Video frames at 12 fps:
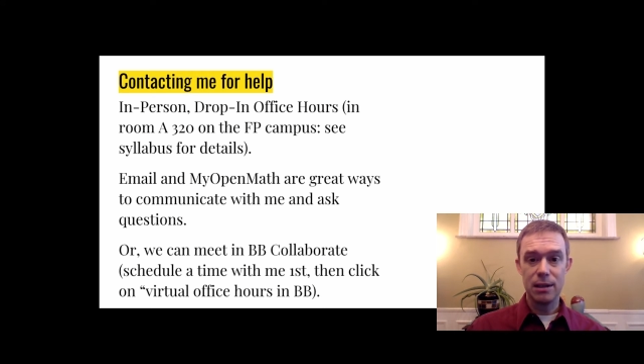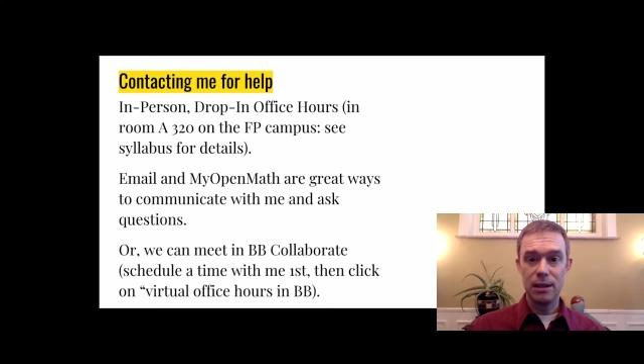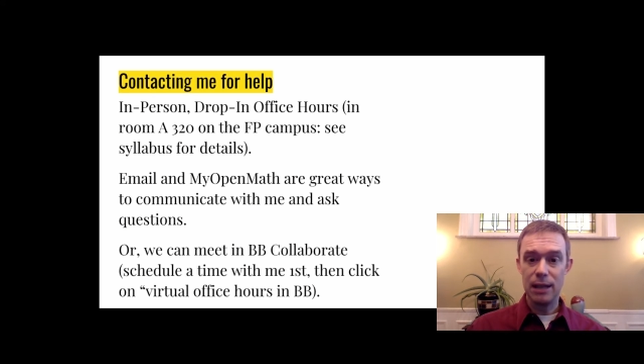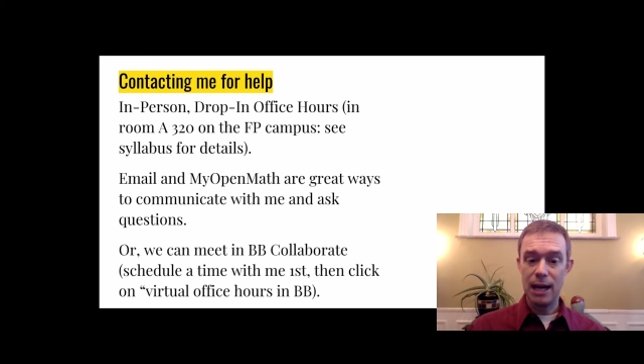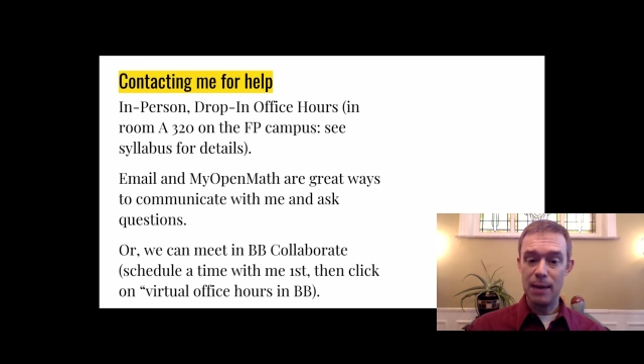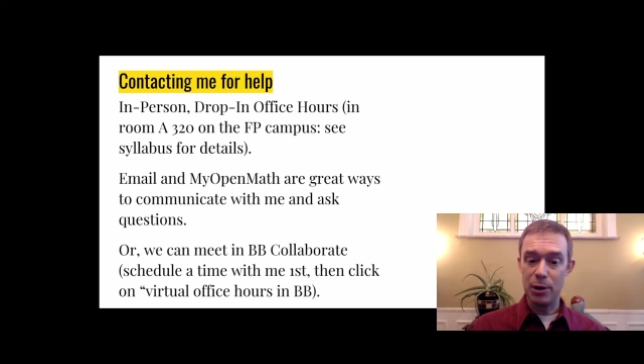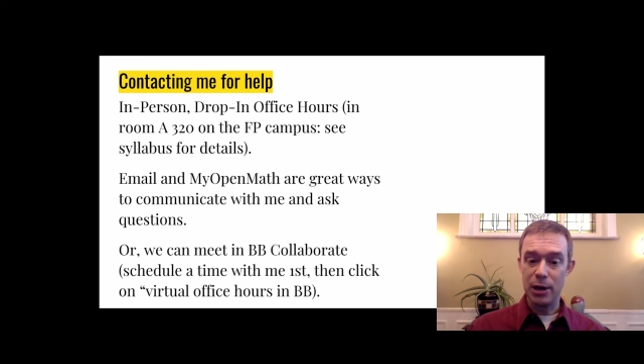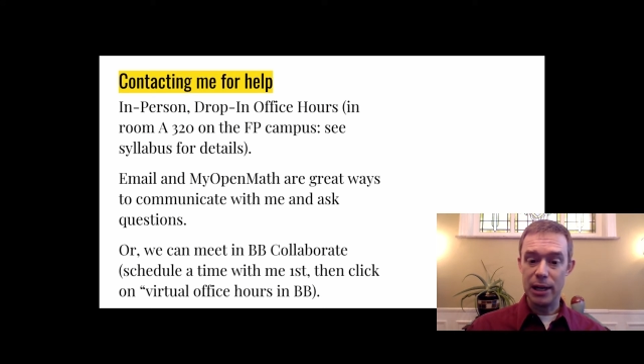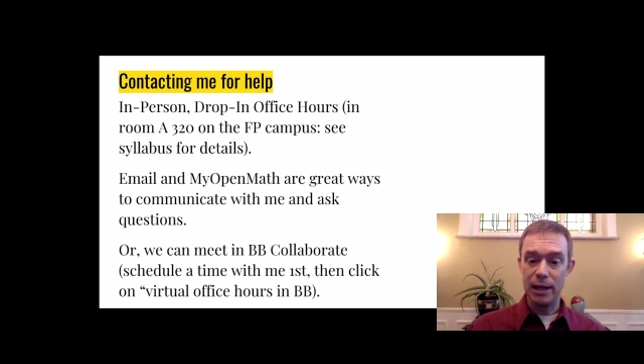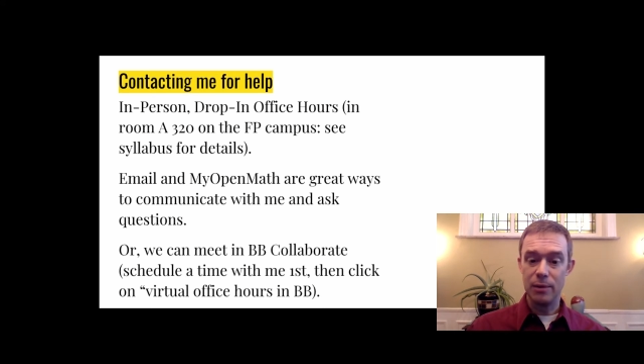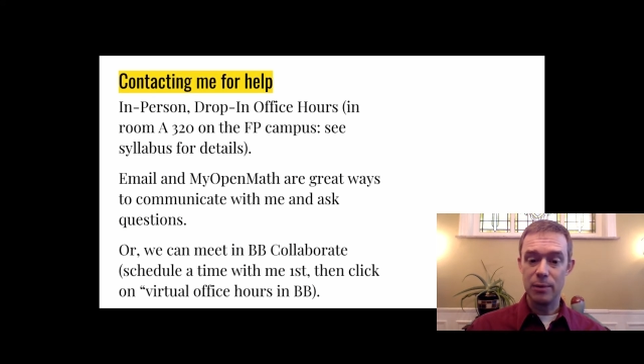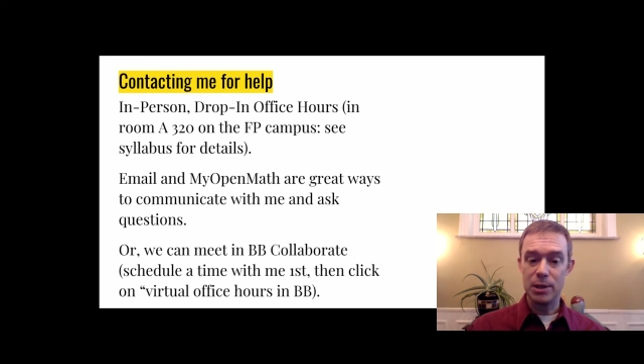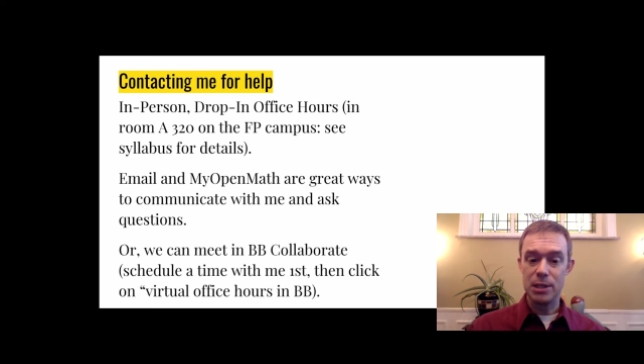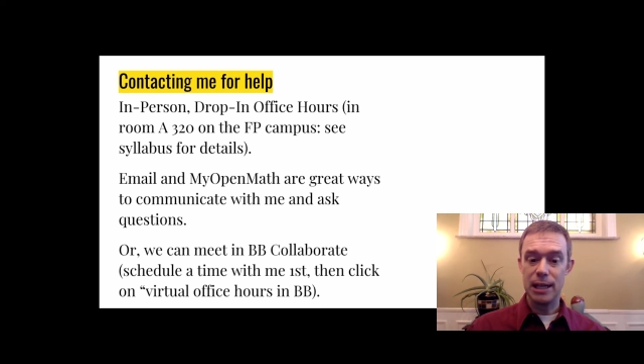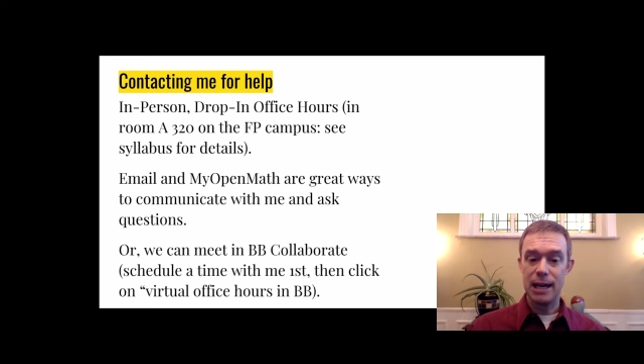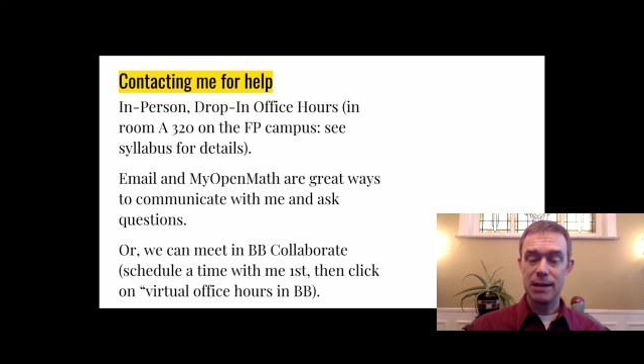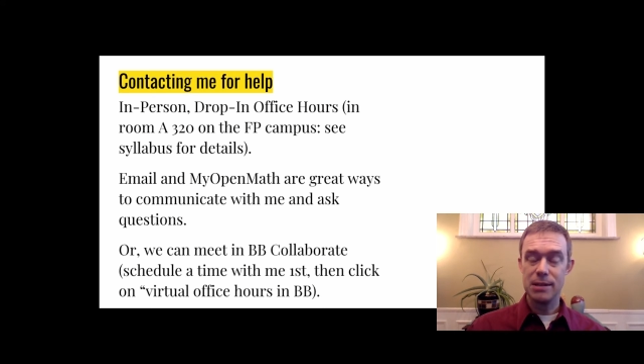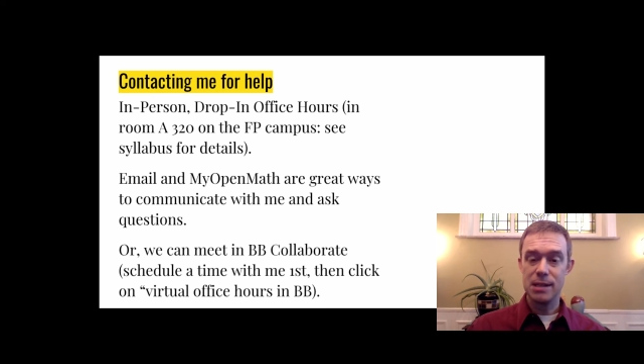Collaborate, which
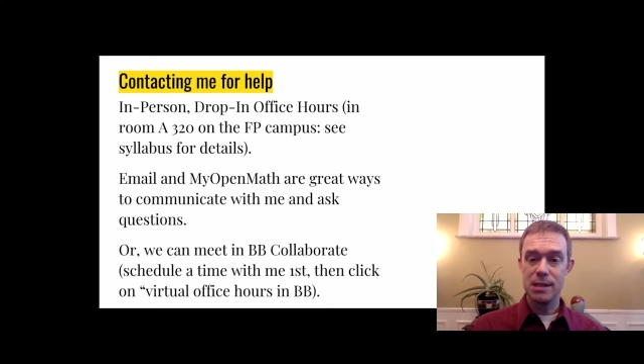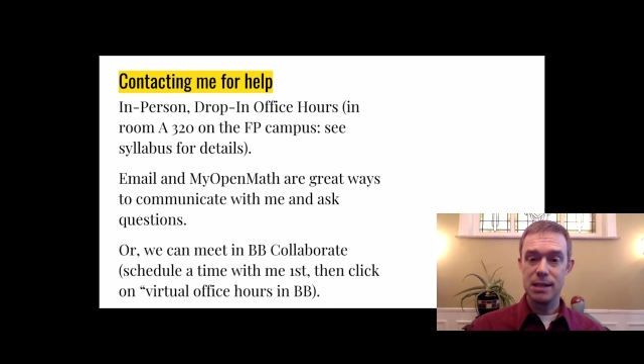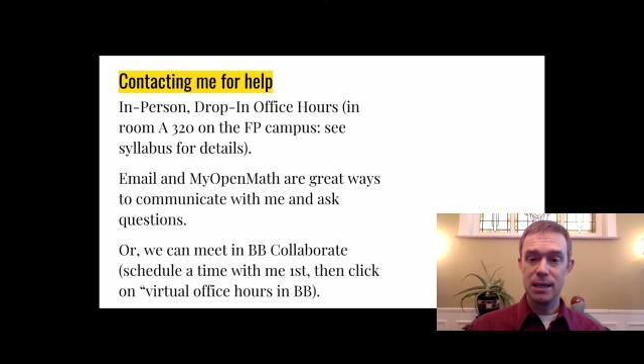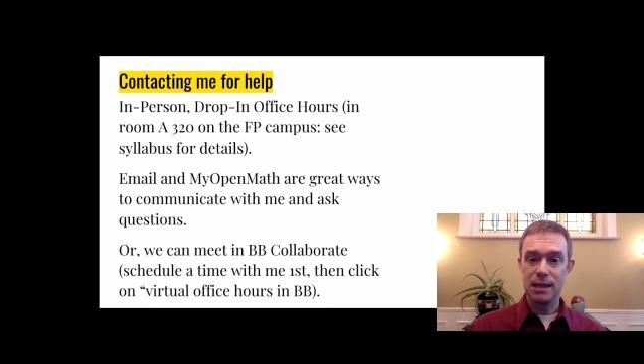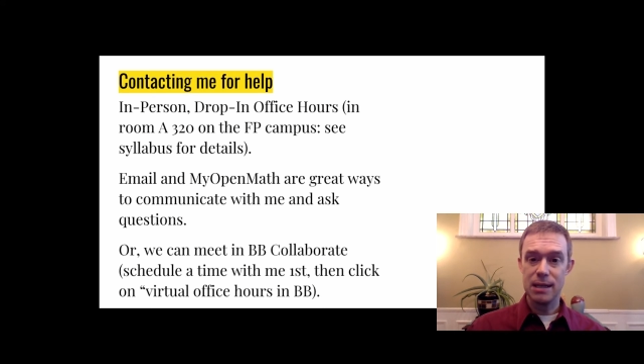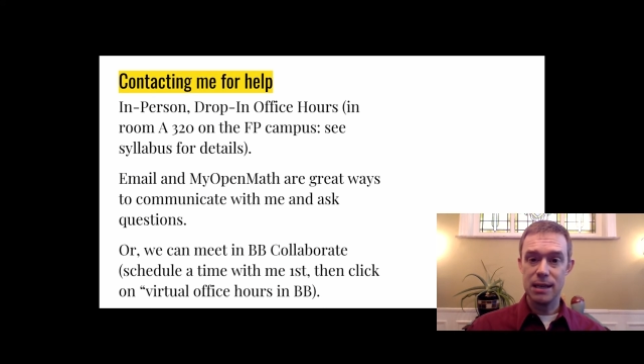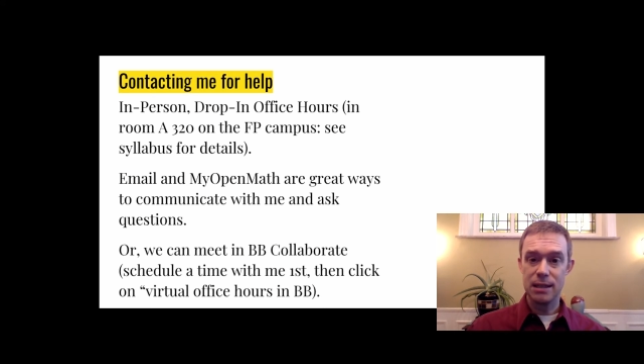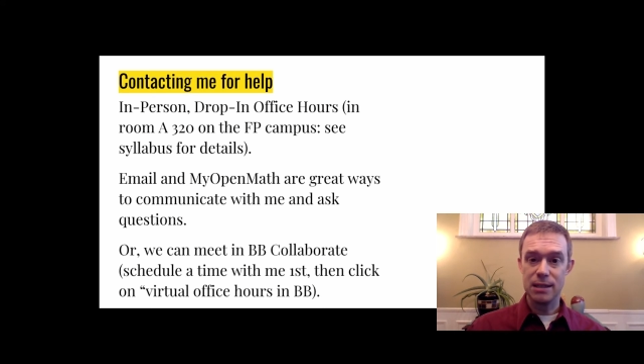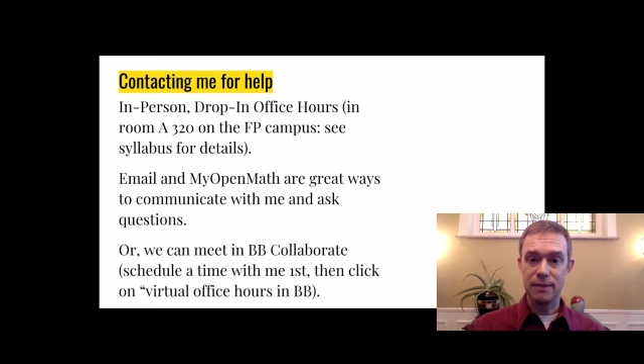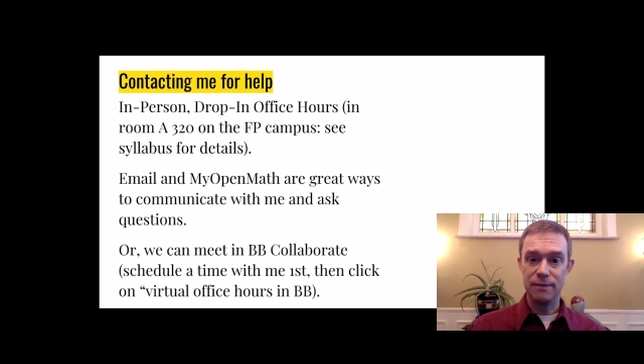allows us to conduct a